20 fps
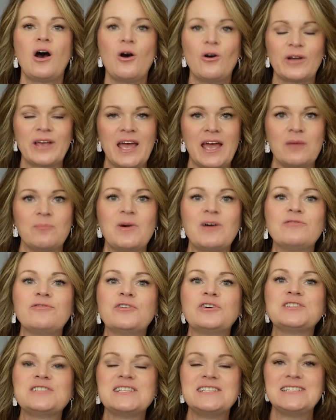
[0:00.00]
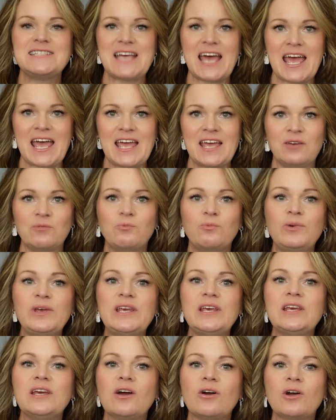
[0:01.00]
Okay, but for today,
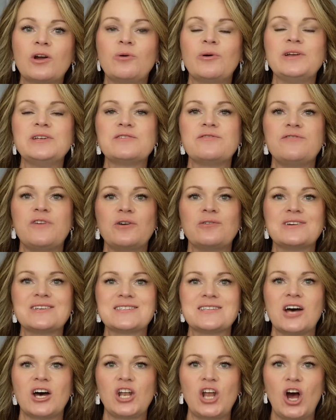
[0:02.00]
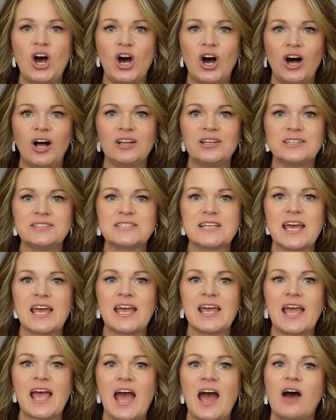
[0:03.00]
we are going to focus on
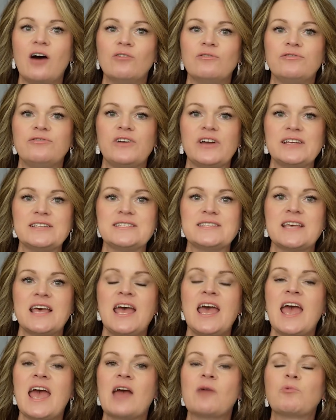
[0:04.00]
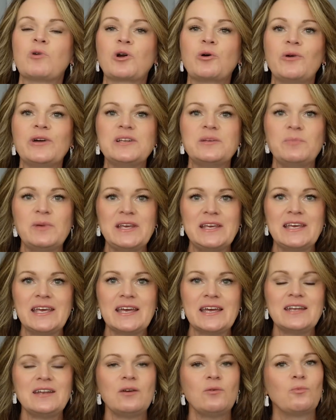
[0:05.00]
holiday outfits, and we're going to
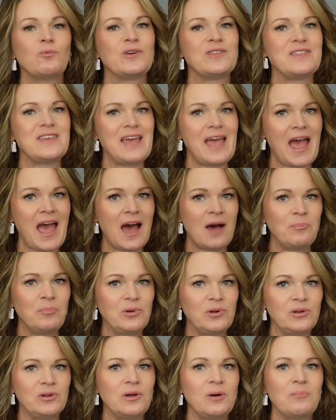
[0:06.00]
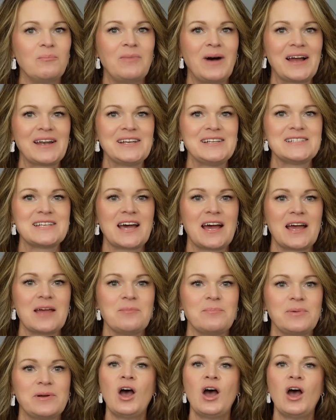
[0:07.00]
begin with the apple body type.